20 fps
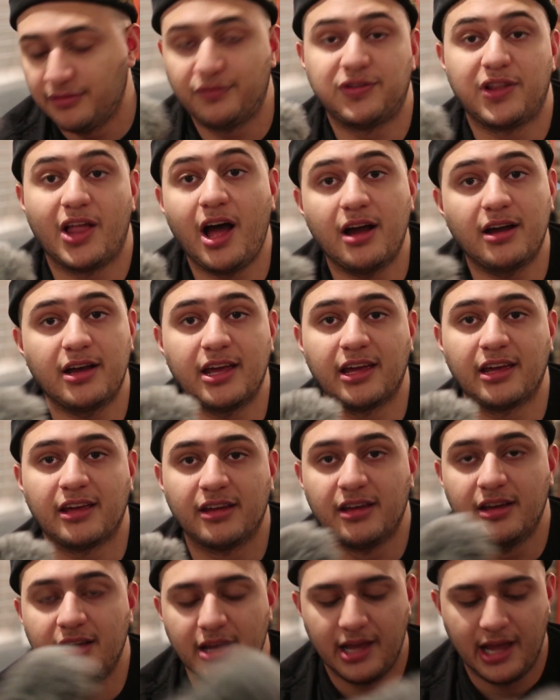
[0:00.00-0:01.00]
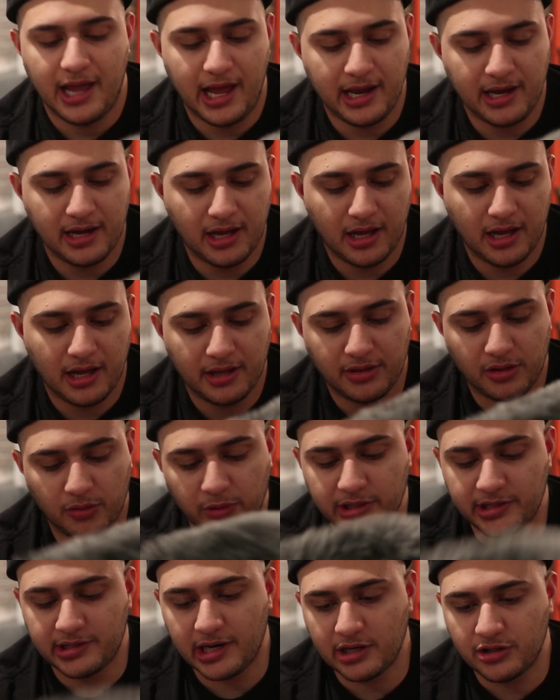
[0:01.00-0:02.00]
vlogging. And the
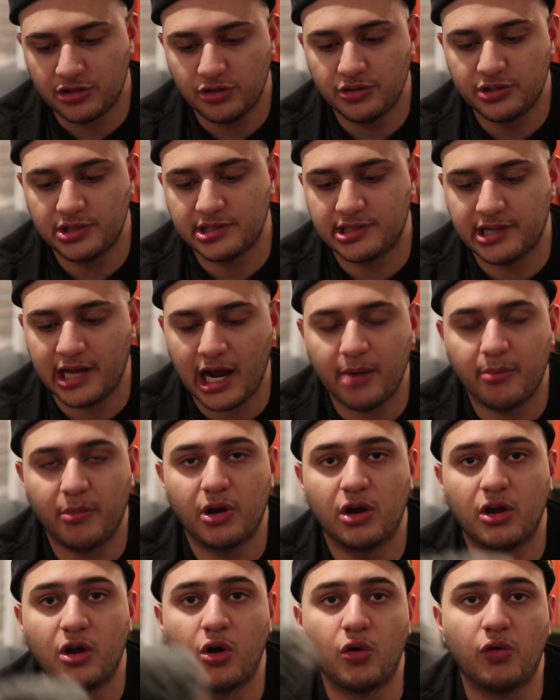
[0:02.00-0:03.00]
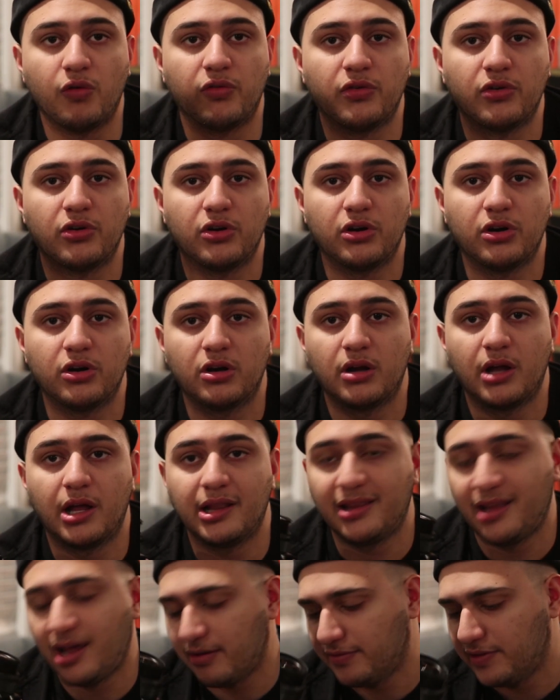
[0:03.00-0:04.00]
reason I choose this camera over a
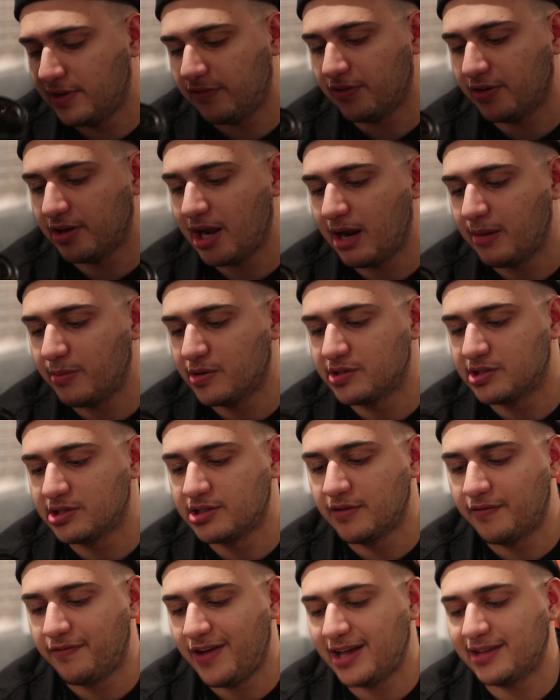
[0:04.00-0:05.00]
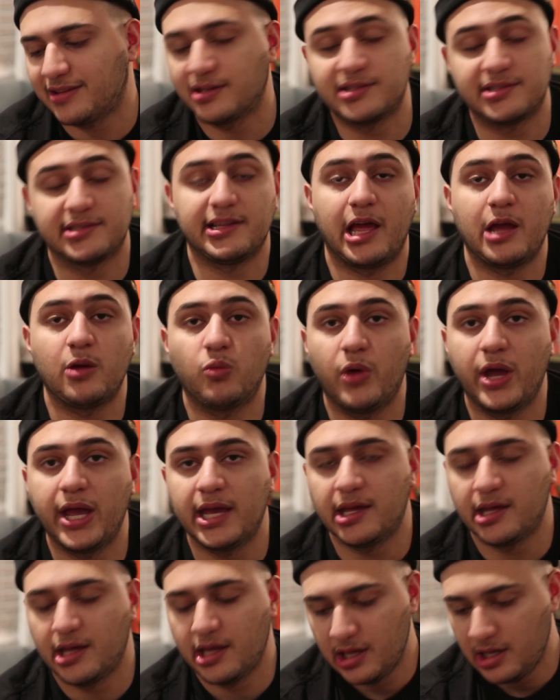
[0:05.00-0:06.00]
lot of different cameras is the fact that it's
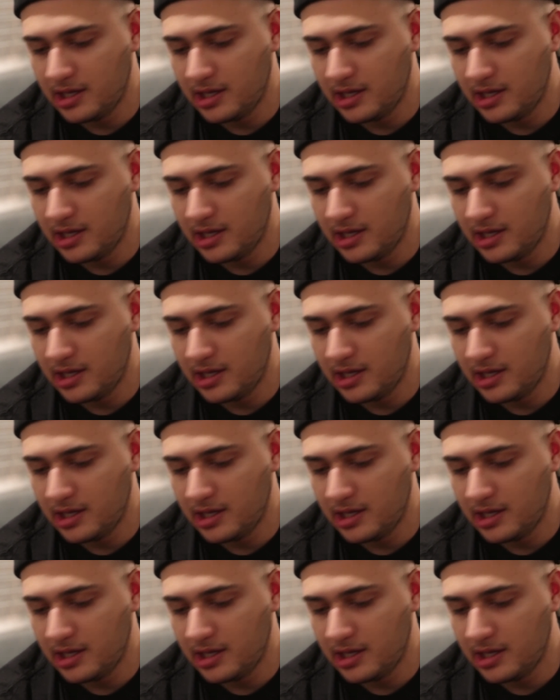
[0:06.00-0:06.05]
lightweight.